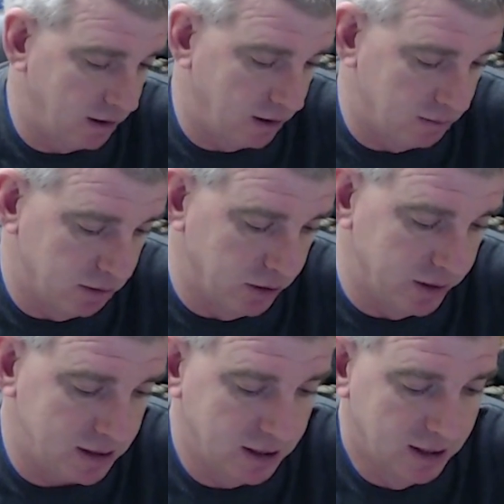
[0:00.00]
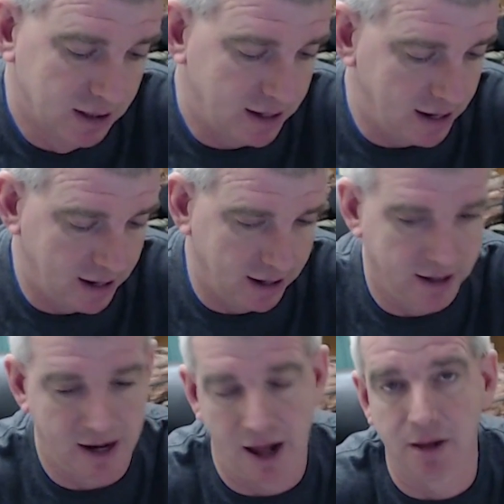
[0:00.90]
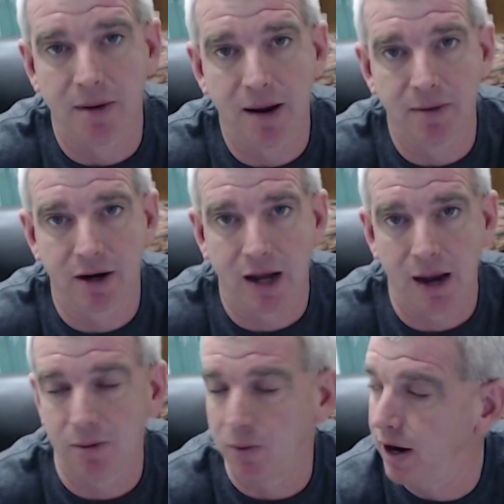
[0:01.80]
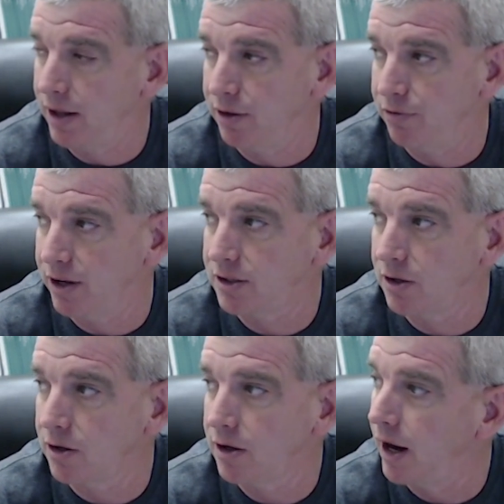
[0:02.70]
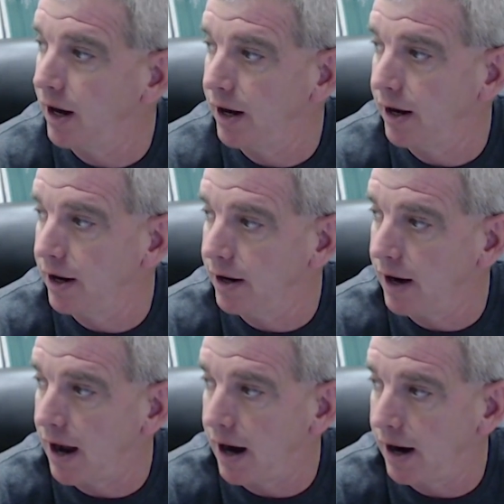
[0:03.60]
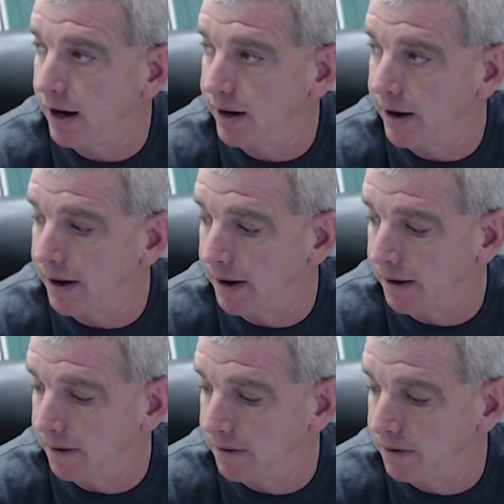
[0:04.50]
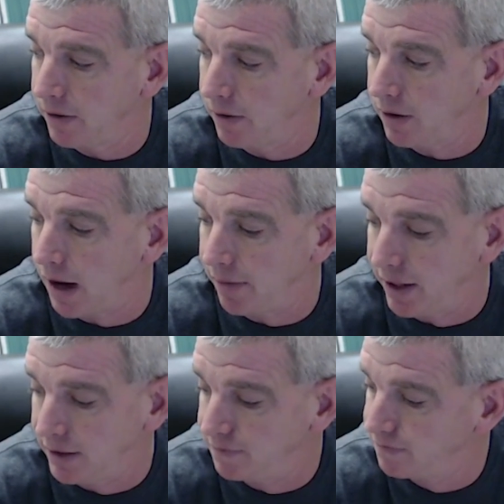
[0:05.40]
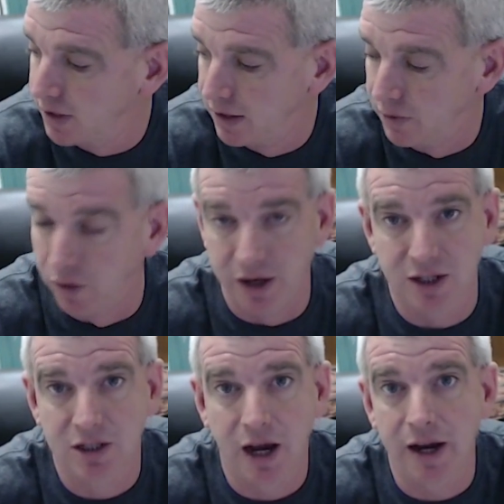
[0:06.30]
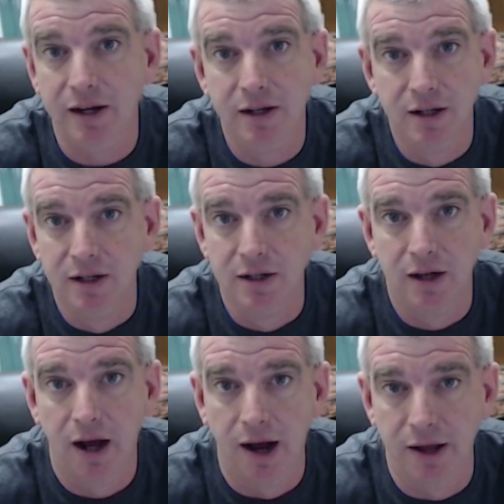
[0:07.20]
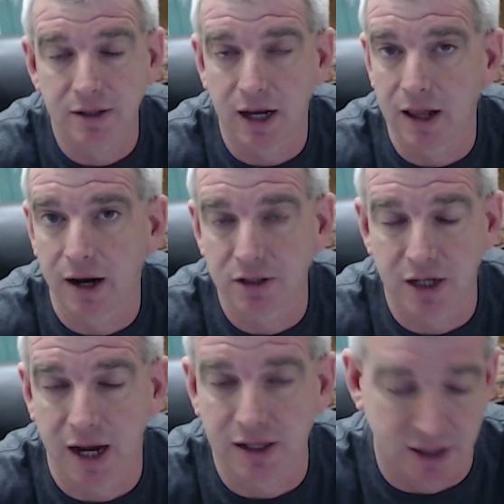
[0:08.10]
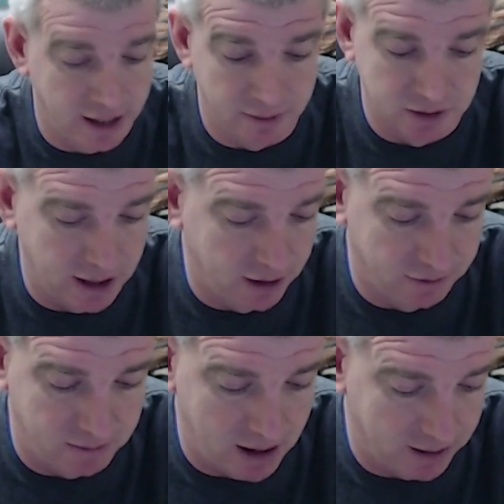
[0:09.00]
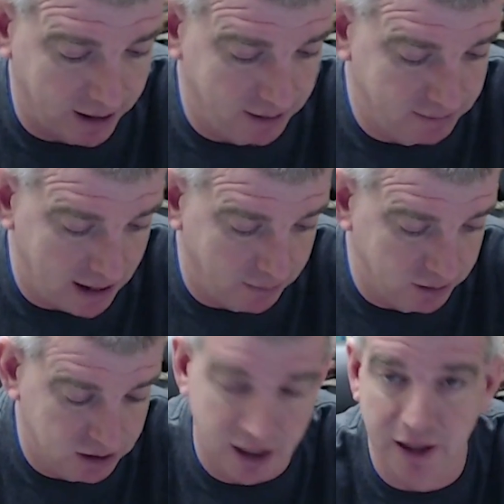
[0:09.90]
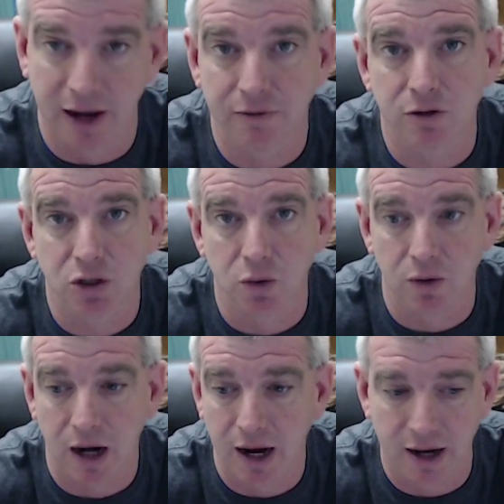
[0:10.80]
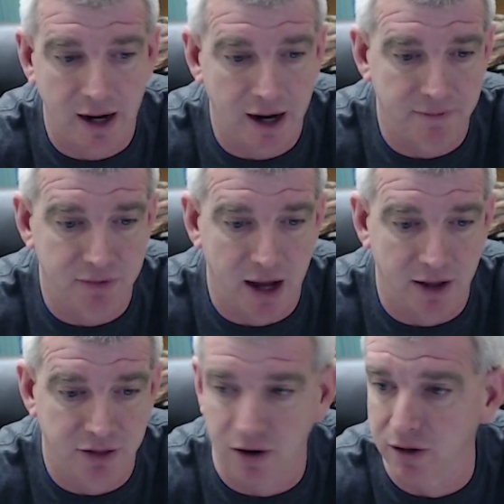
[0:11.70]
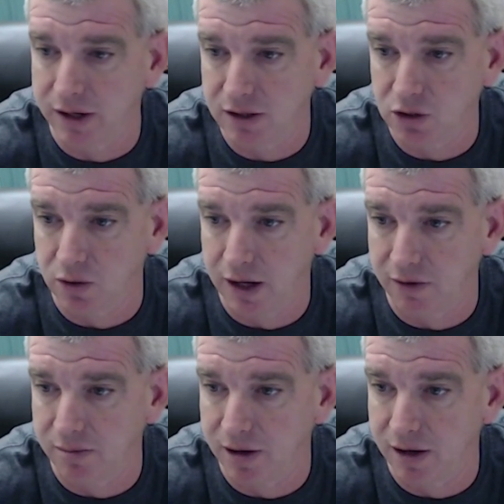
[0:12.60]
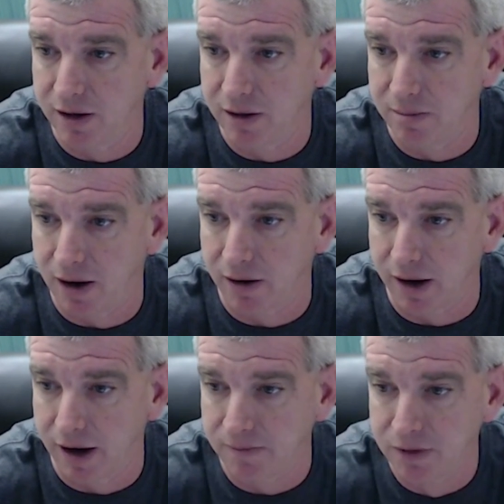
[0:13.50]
blew it, and Alabama came away the victor, and I mean, what do you say? There's not a lot that you can say. It was a hell of a ball game. I will say that for sure. I thoroughly enjoyed every minute of the ball game.